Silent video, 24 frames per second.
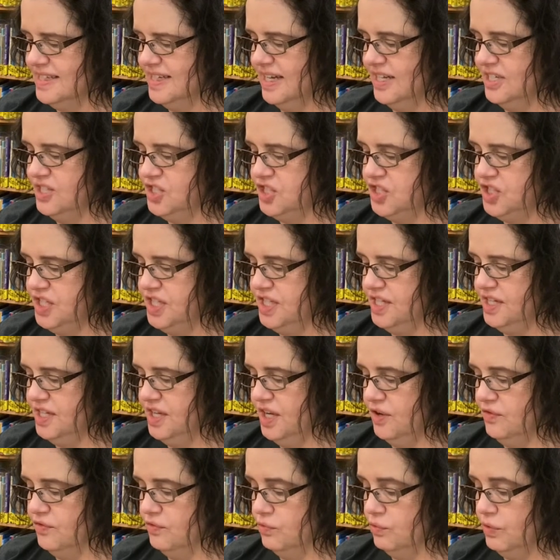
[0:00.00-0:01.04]
a sheet
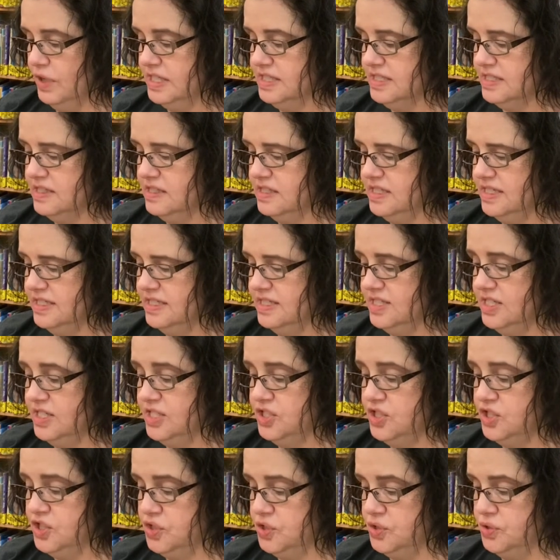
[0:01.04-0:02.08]
of rustling
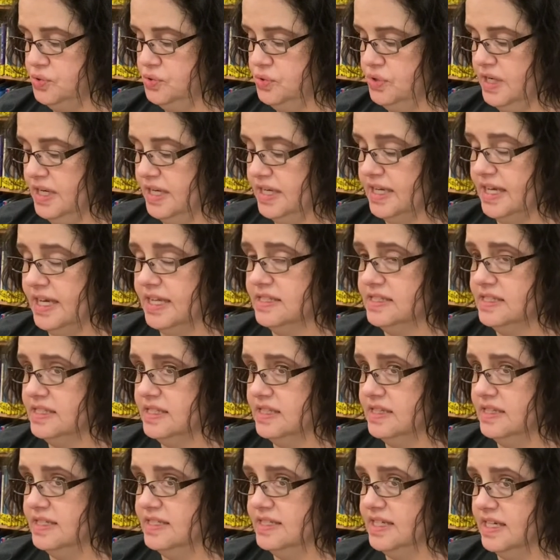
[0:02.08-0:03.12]
tissue against
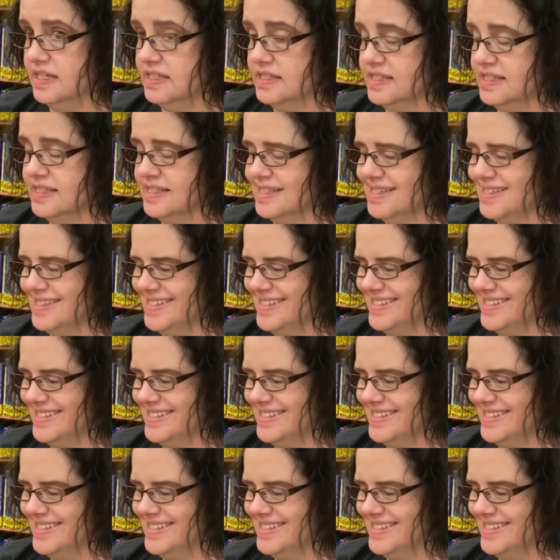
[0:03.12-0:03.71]
the dust.